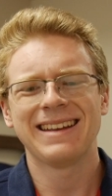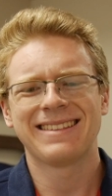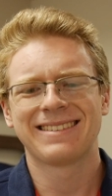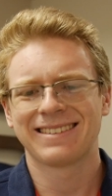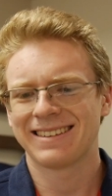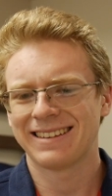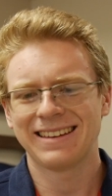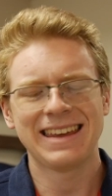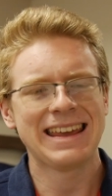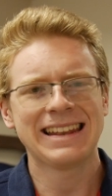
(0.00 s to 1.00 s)
it's
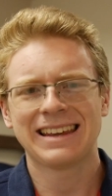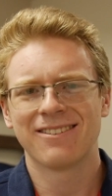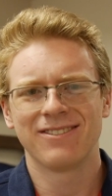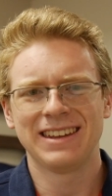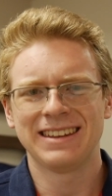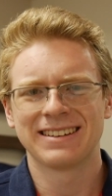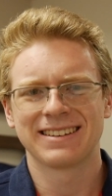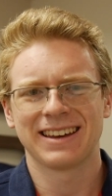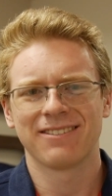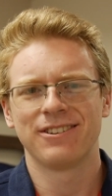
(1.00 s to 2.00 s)
inconvenient
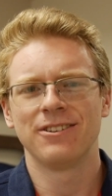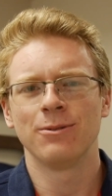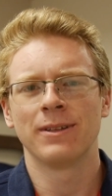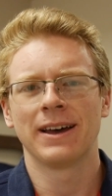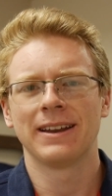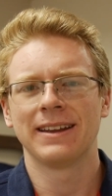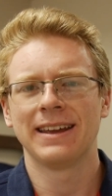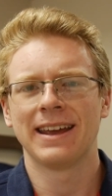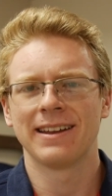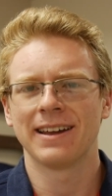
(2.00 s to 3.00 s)
to have to do that,
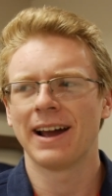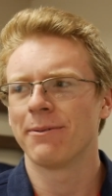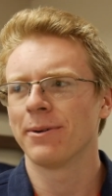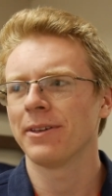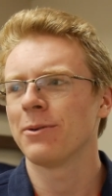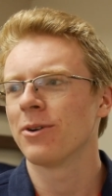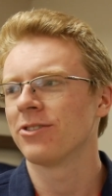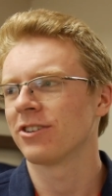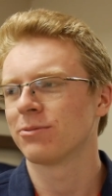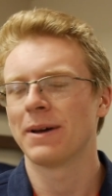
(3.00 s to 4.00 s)
and I really
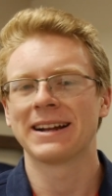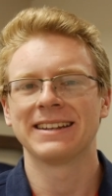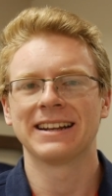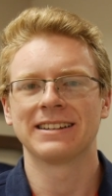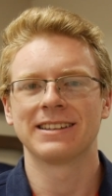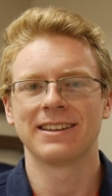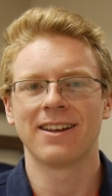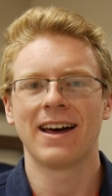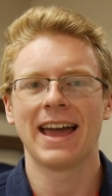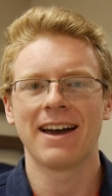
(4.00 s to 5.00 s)
was expecting to
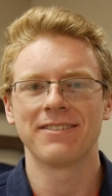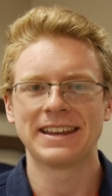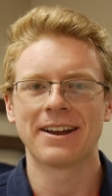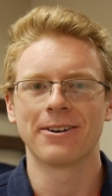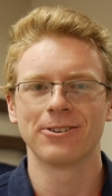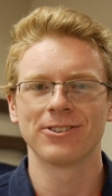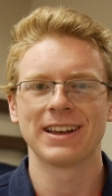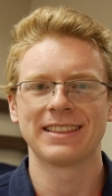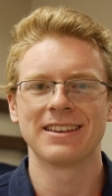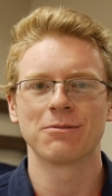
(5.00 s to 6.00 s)
not have any errors
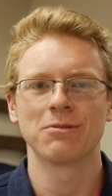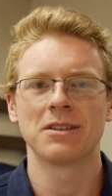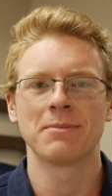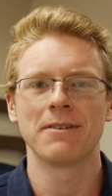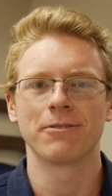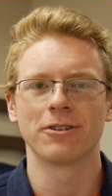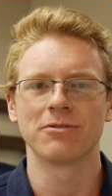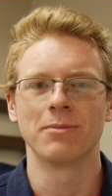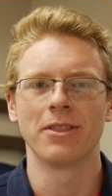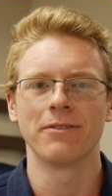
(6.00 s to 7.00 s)
like this within my first
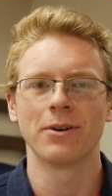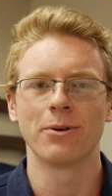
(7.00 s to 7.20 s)
month of